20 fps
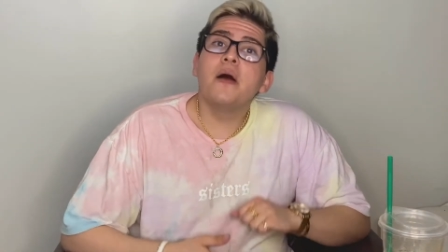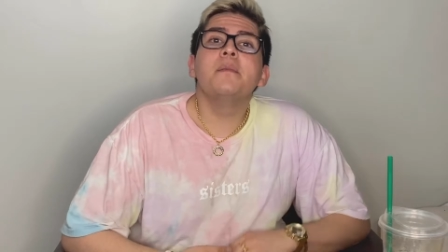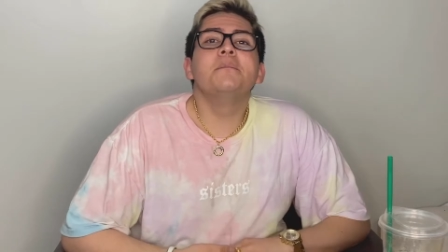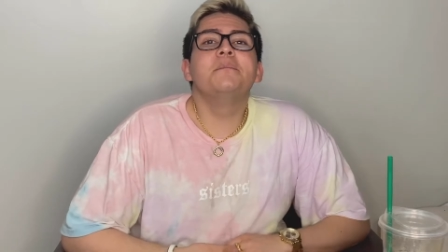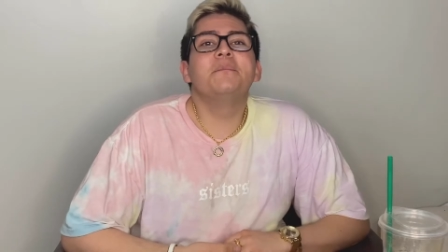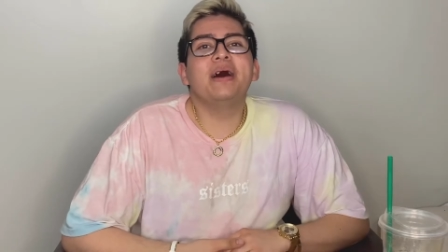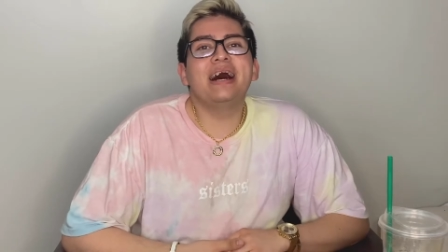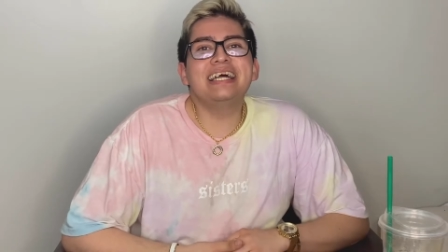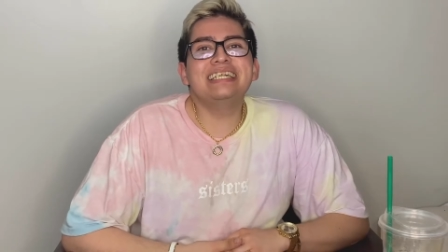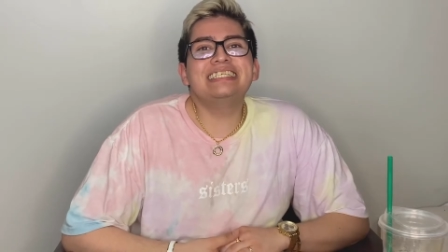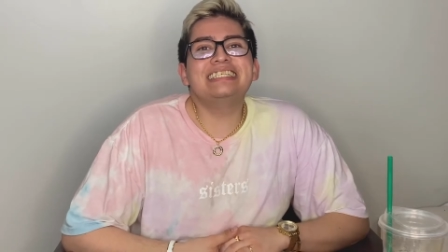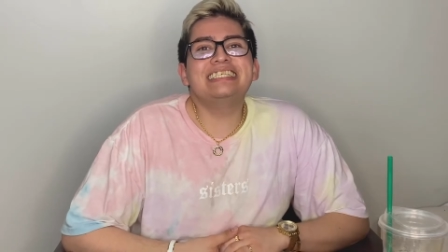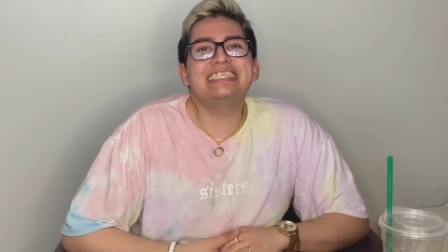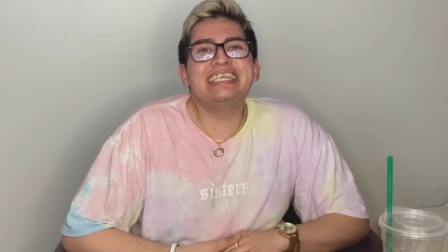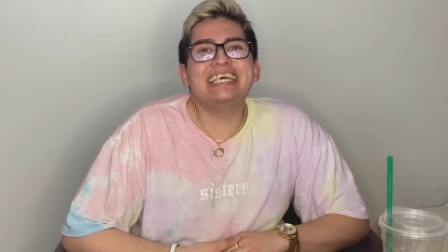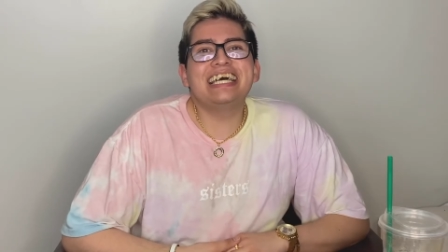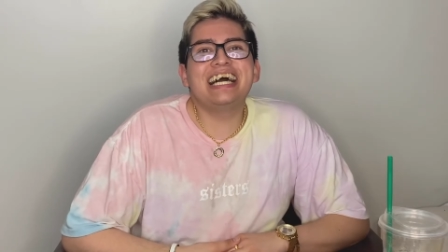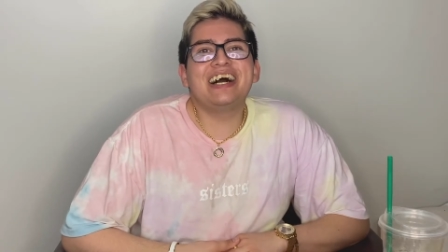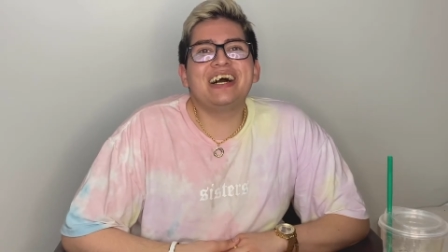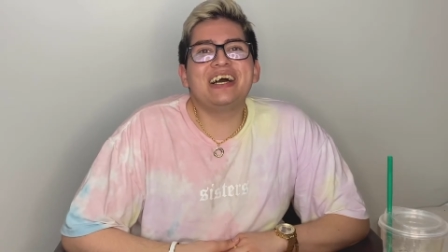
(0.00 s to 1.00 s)
But
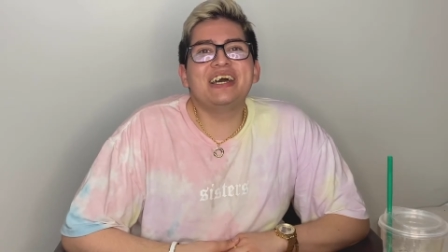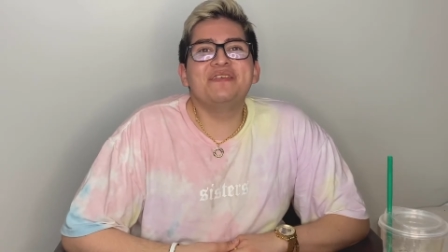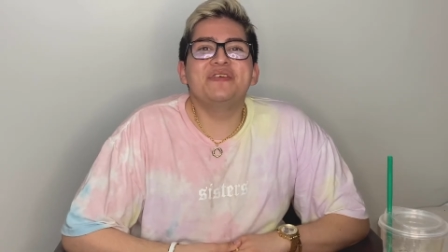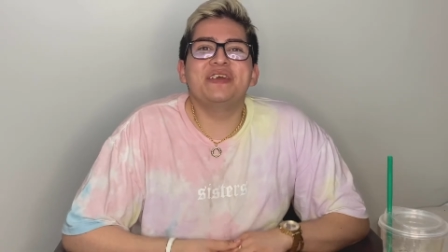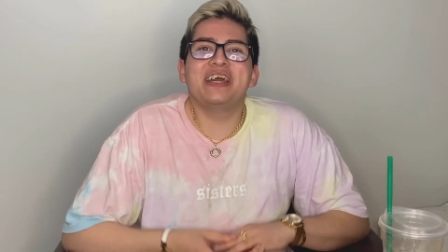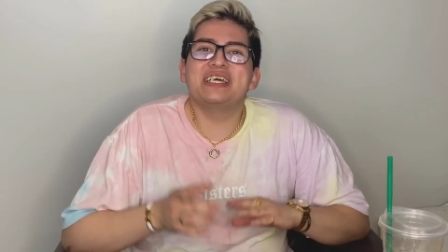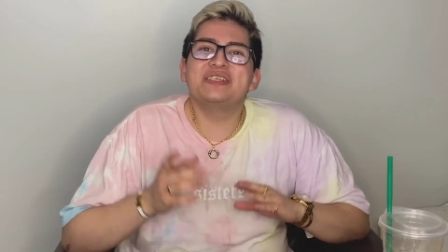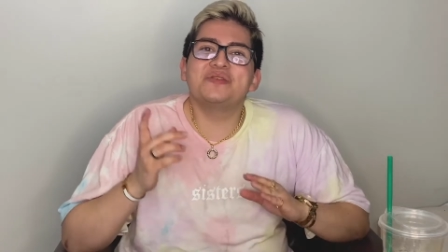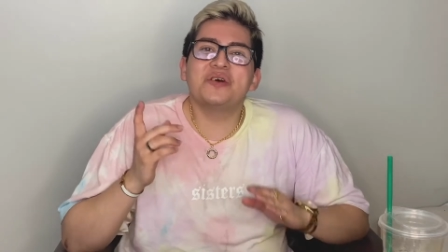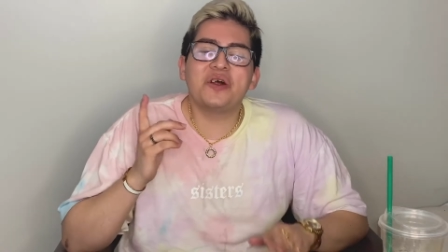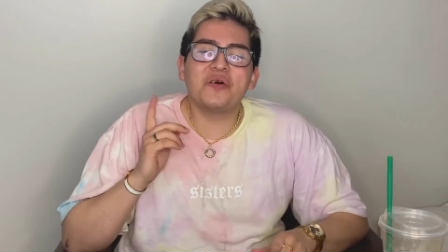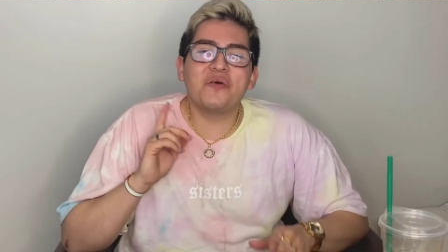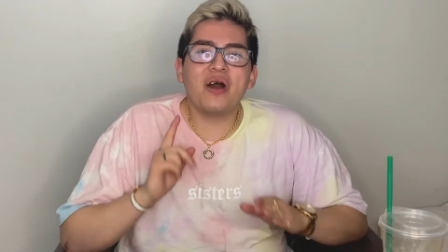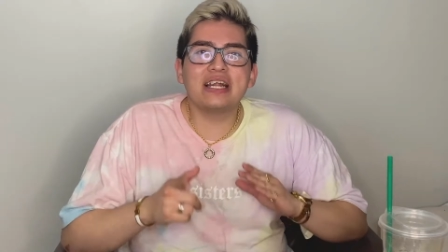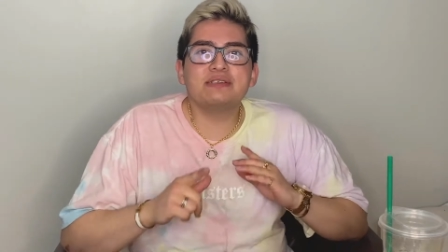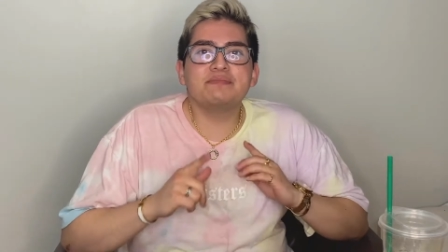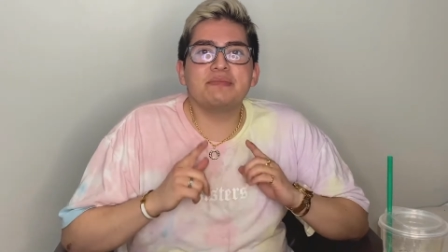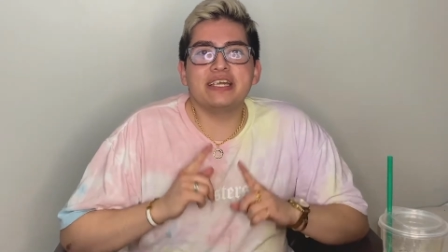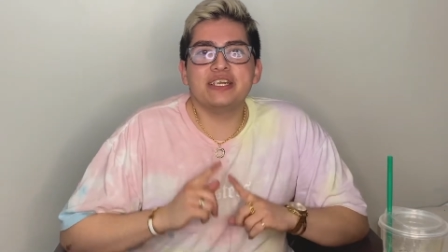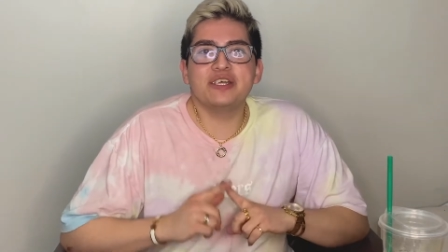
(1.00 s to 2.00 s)
still, if you guys want to
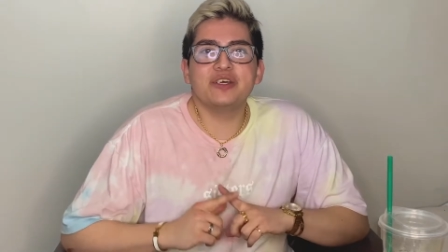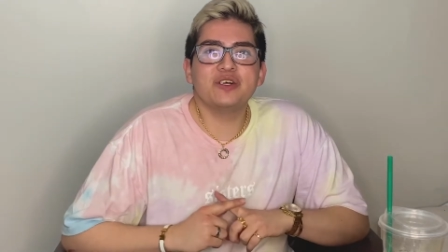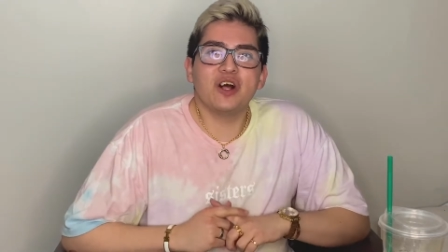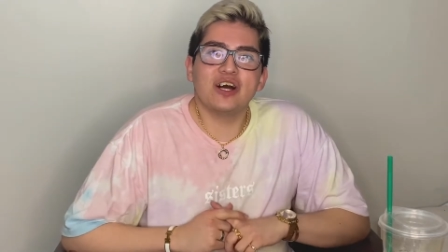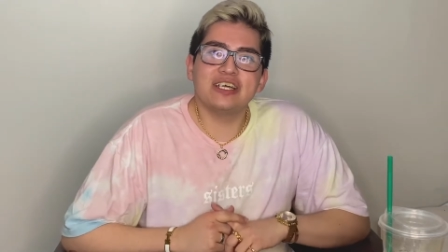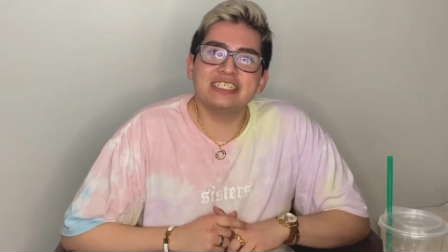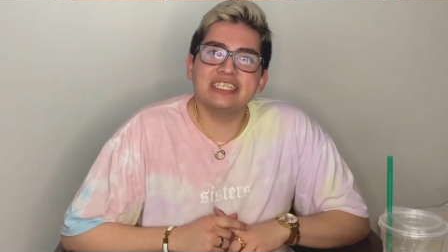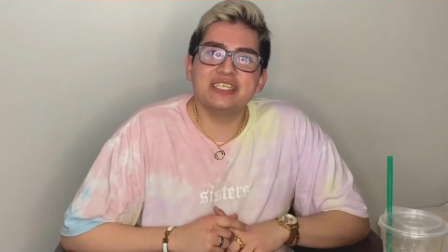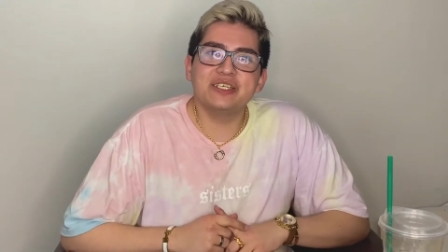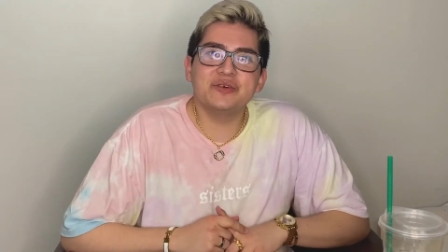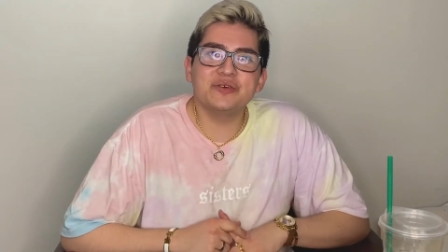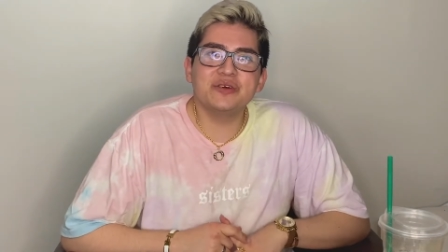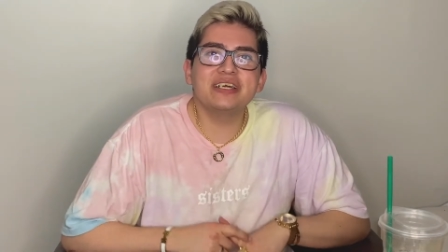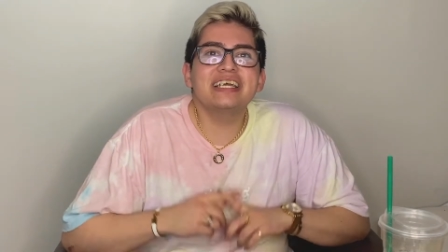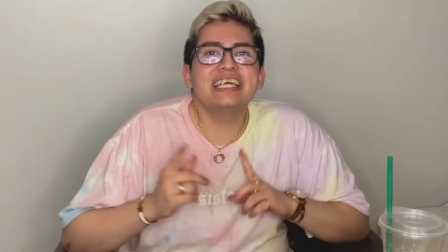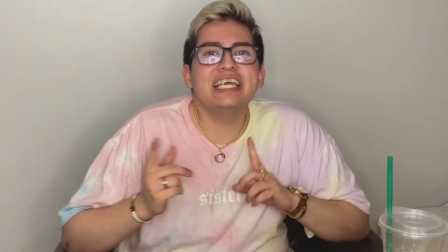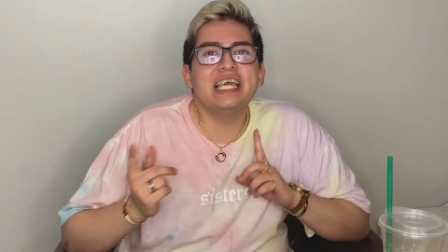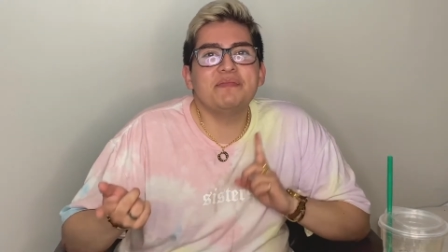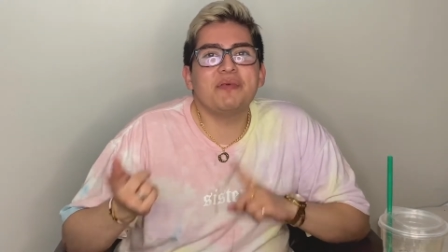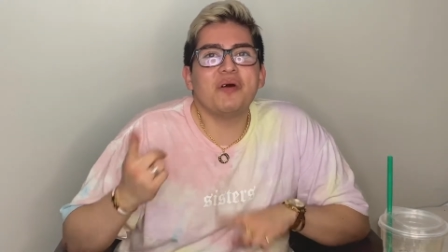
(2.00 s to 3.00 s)
watch my new closet
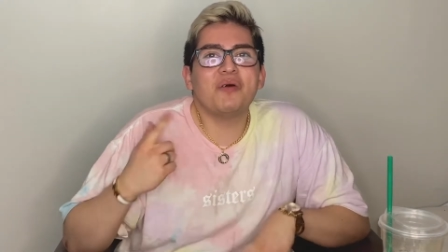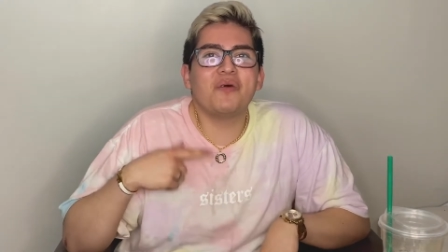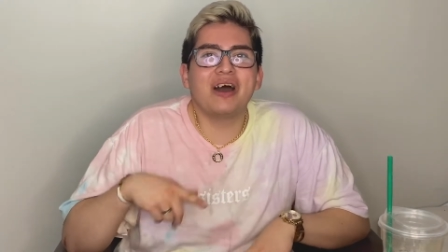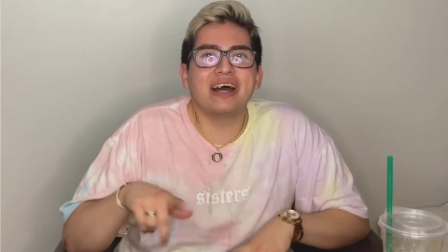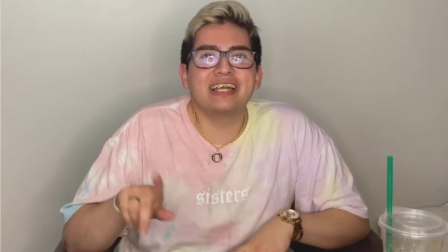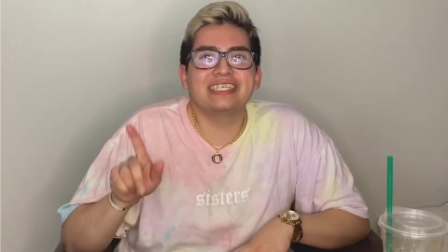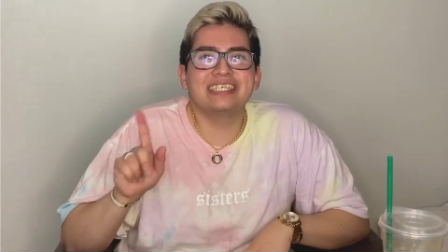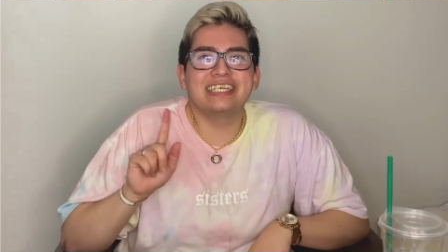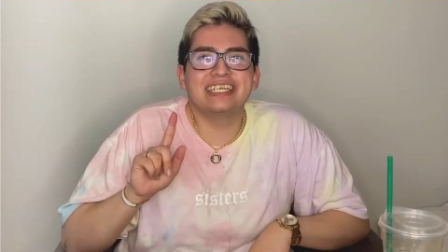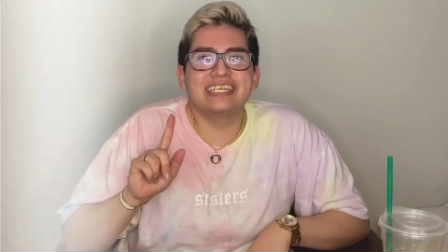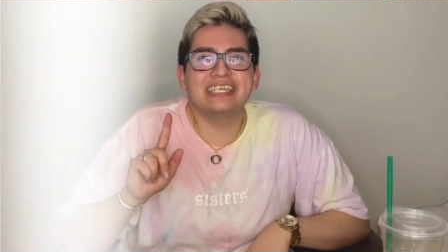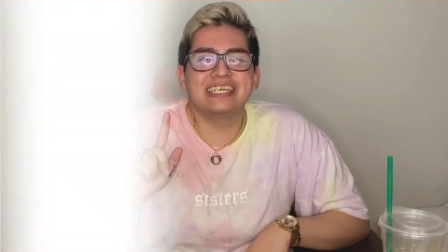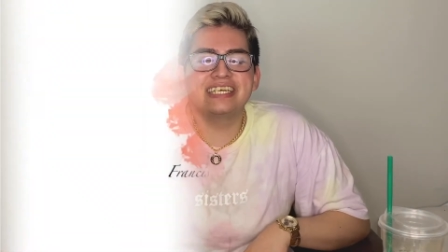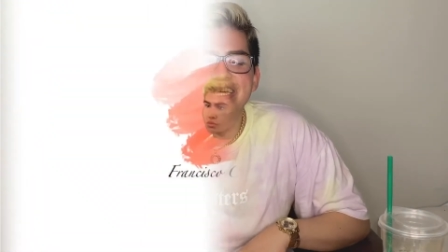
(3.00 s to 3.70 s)
tour, keep on watching.